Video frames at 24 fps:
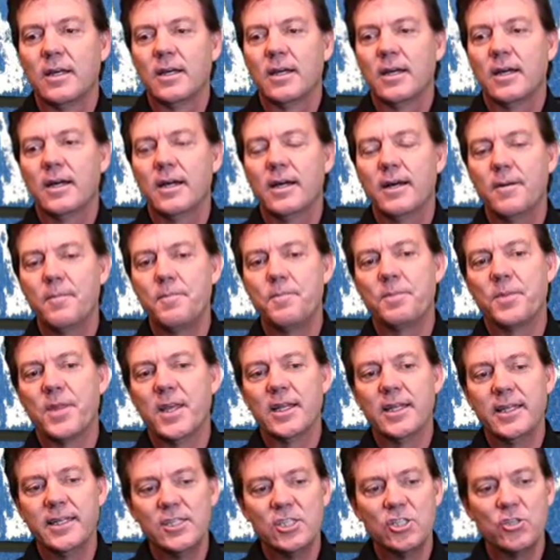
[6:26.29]
At
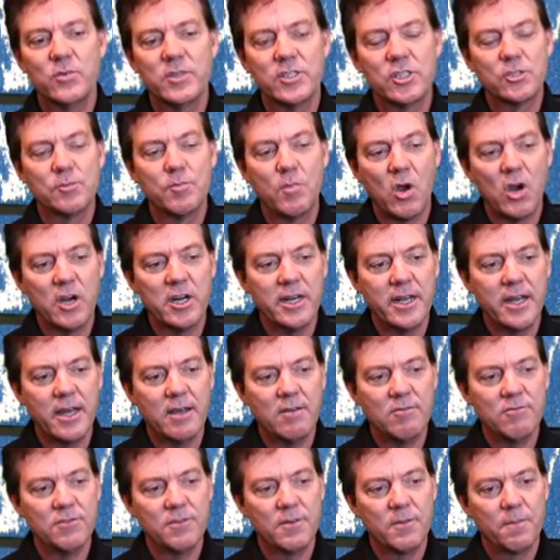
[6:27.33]
least she was smart
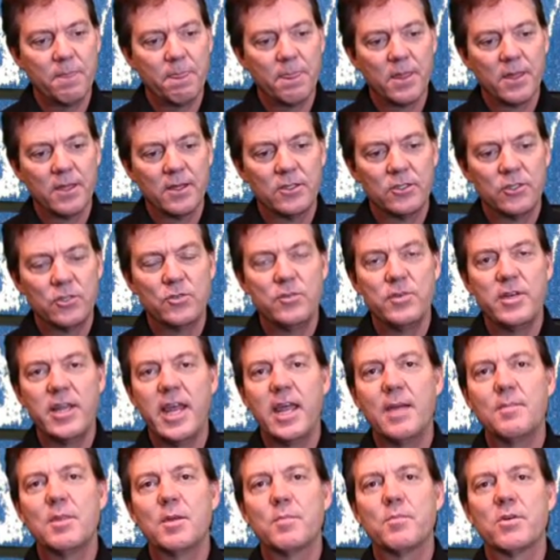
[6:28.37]
enough to
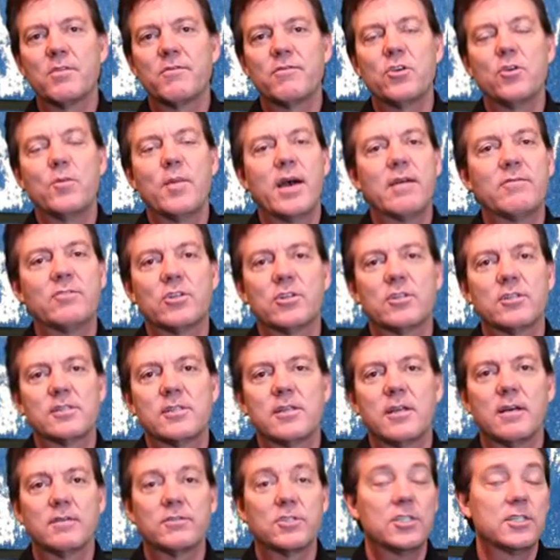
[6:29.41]
name the perfume after
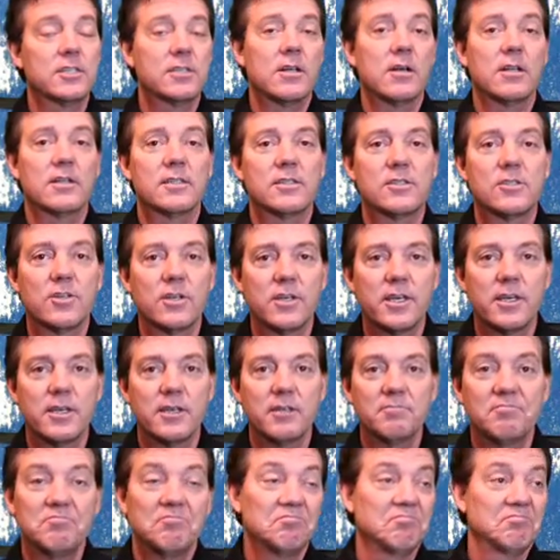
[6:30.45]
herself. She just called it Snooki.
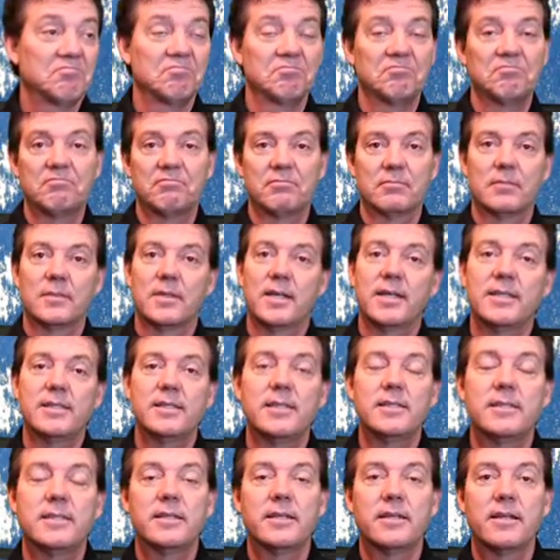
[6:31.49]
That's
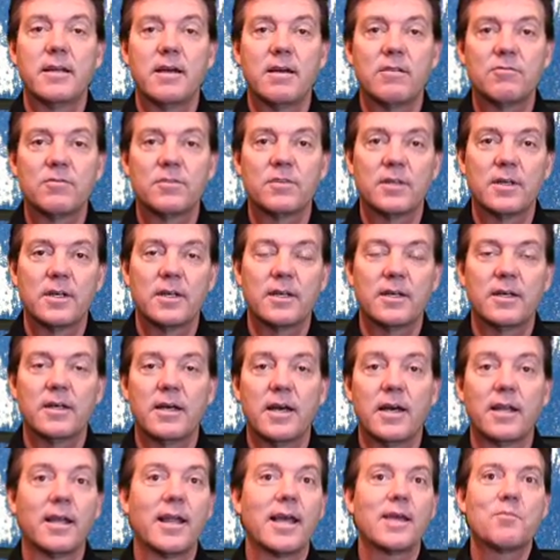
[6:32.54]
easy enough.
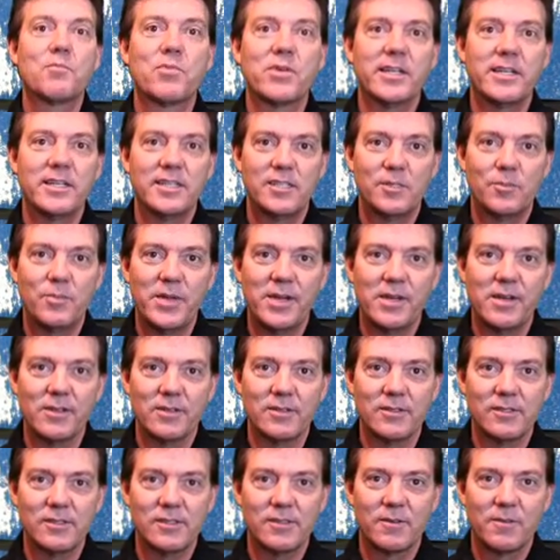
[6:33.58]
Unlike Britney
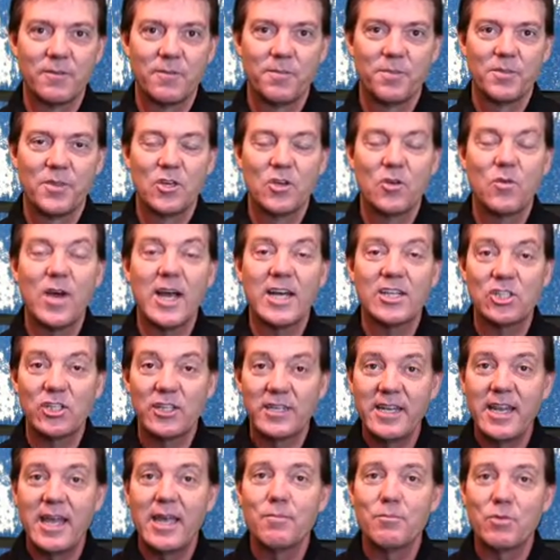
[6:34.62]
Spears, who actually
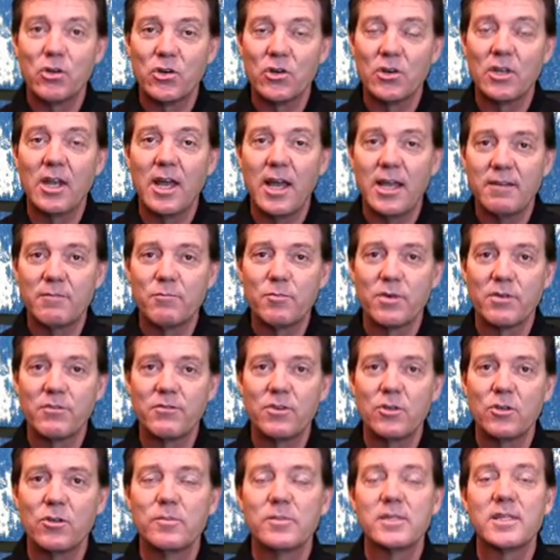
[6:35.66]
named her line of
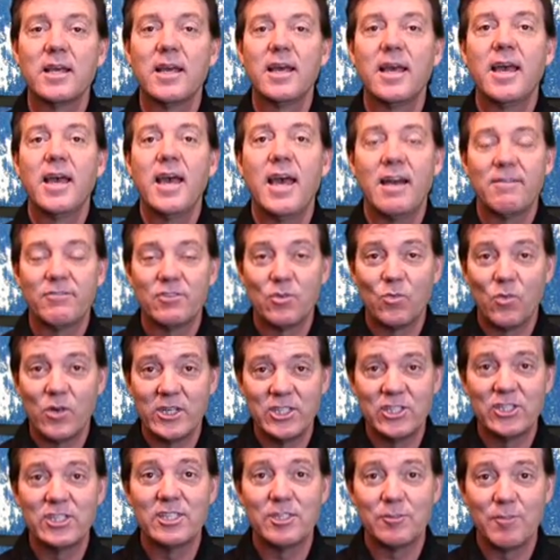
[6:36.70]
perfumes after what
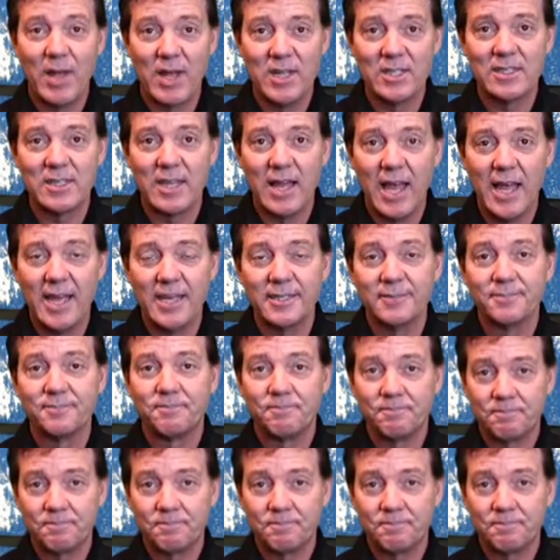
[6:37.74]
she smells like.